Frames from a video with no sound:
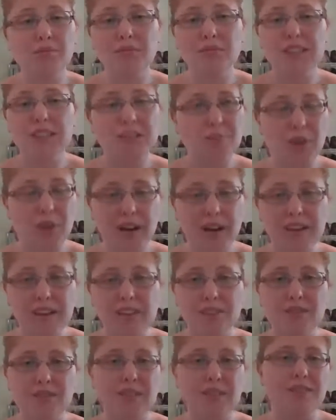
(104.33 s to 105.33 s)
the spread
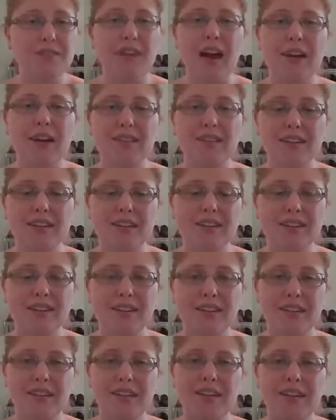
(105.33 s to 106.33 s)
of this virus.
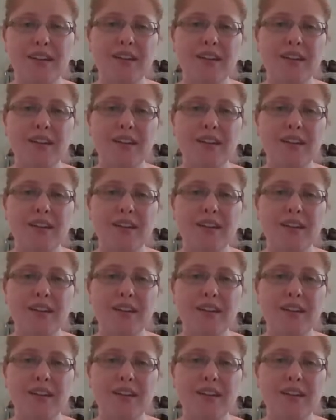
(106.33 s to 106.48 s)
So